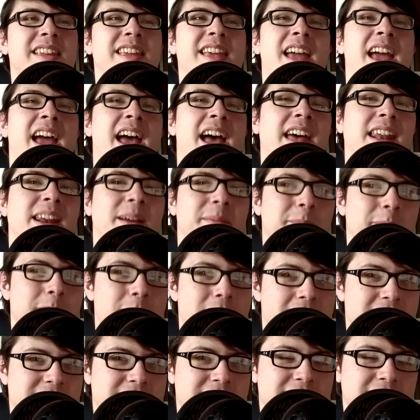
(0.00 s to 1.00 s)
it had a
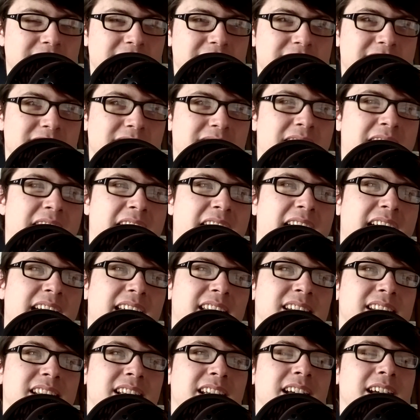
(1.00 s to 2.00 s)
message, it
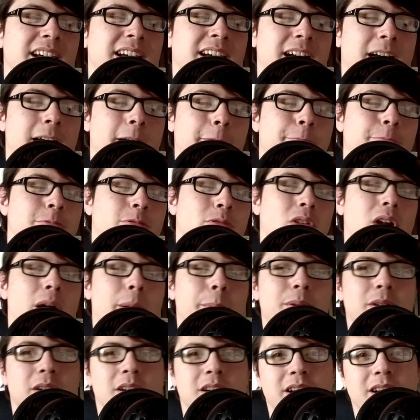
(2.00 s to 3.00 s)
had a
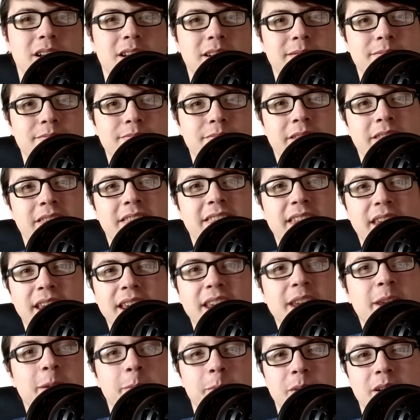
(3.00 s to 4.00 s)
proper
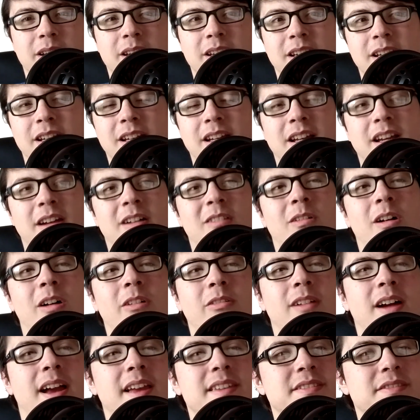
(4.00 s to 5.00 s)
theme, while
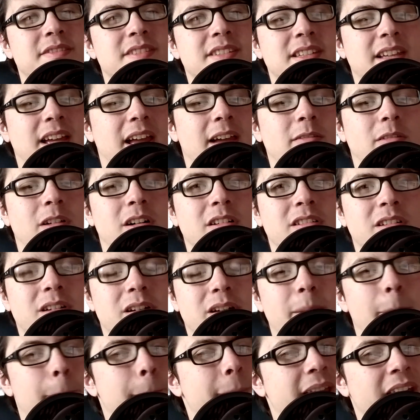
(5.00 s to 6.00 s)
Rise of Skywalker
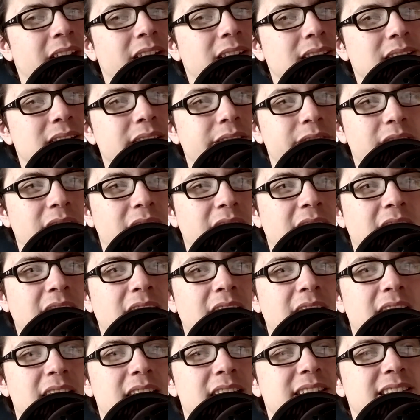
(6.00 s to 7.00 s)
comparatively
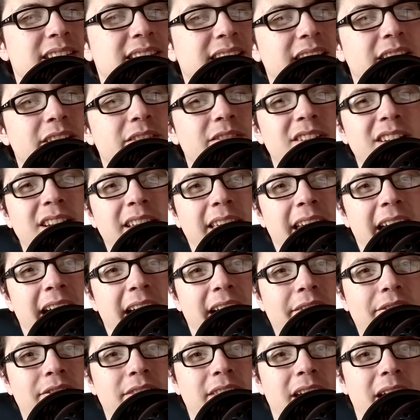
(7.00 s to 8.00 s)
didn't really
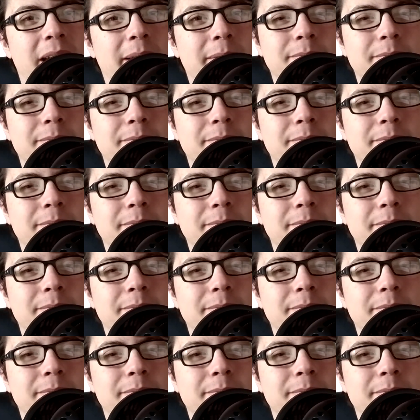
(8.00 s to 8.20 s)
have that.